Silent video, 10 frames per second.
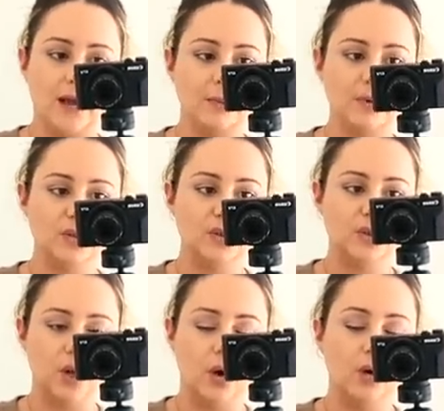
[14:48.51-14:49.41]
I am
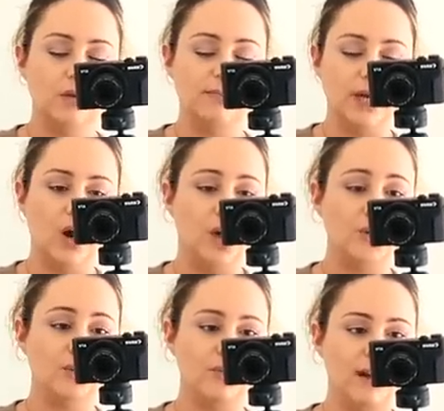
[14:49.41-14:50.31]
so big
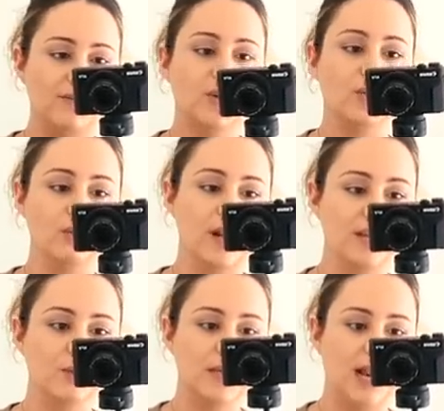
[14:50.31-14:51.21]
on graphic
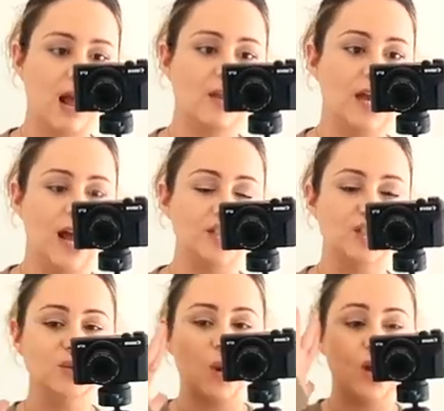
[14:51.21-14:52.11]
crewnecks right now. Like, I
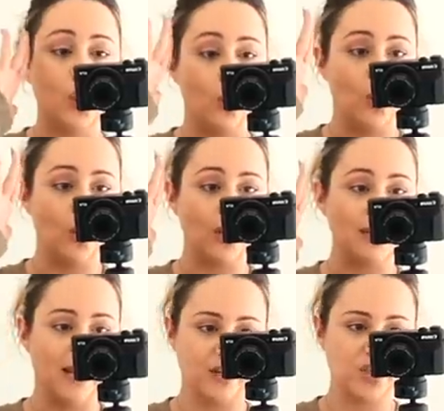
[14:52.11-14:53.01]
just want a whole
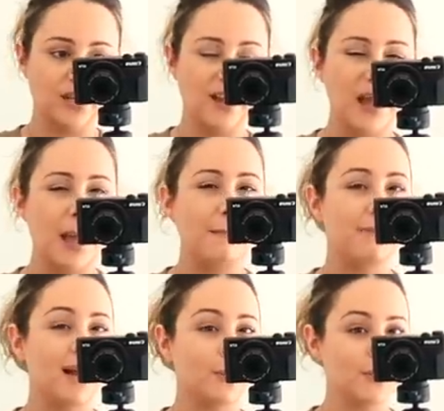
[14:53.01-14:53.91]
collection,
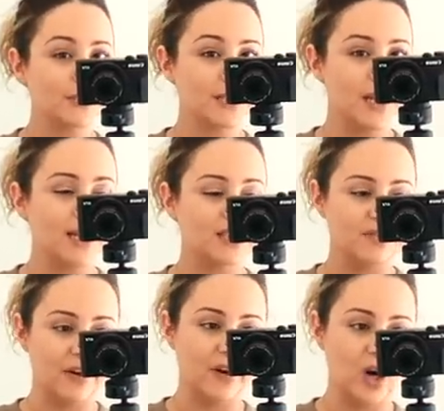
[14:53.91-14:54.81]
but I will say it's
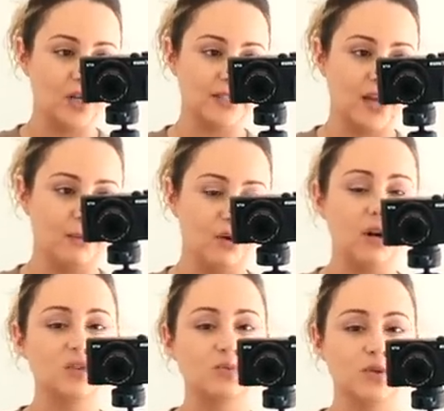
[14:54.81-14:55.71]
very hard to come
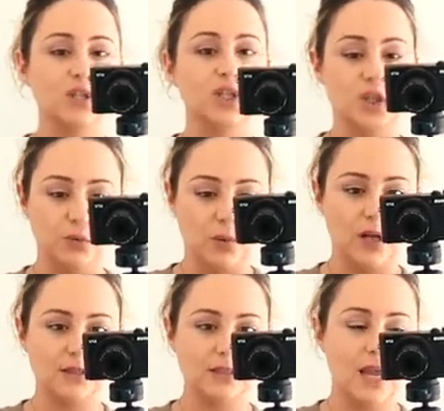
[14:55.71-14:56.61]
across really cute
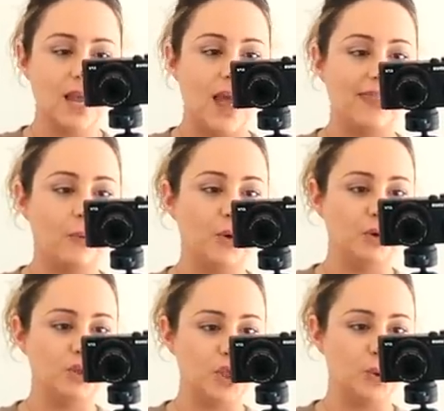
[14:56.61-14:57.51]
ones. And then when
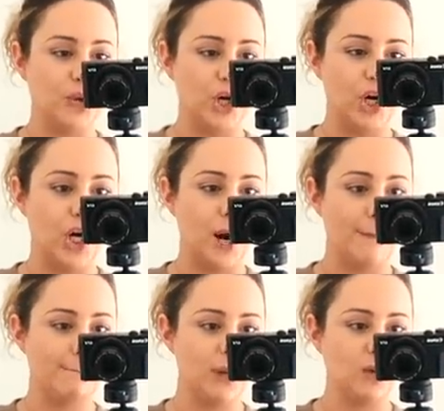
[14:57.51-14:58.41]
you do, they're
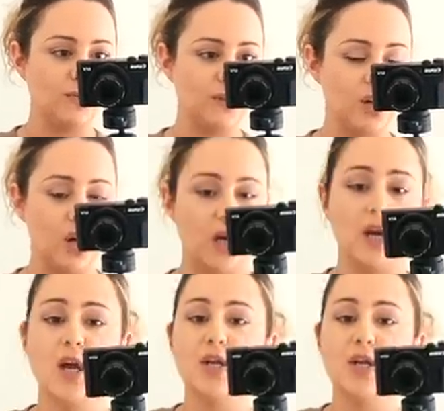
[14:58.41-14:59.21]
poof, they're gone.